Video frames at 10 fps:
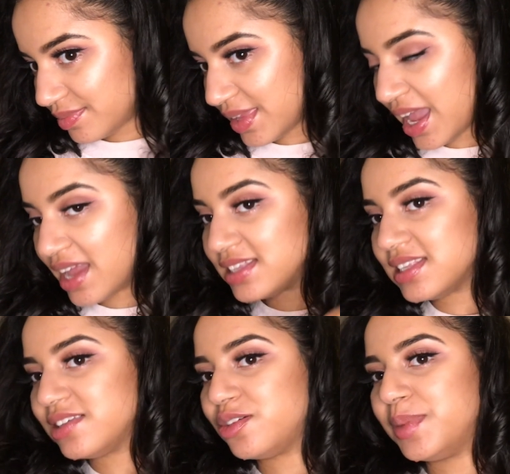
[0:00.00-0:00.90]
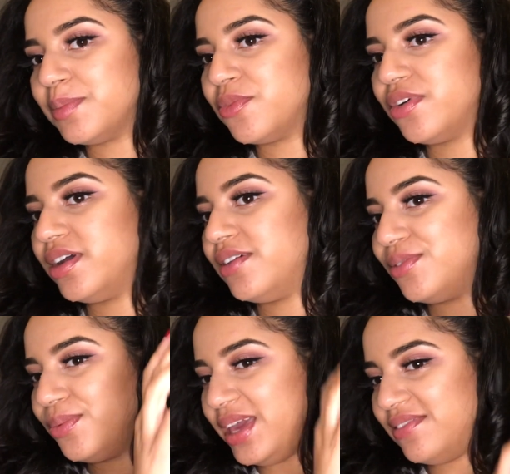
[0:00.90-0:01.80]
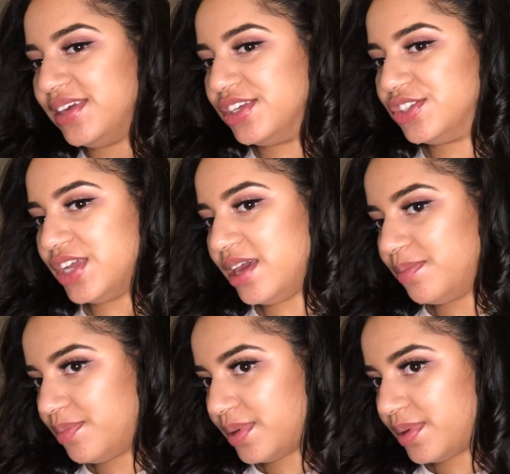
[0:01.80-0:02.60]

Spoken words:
has a little bit more of a wavy shape.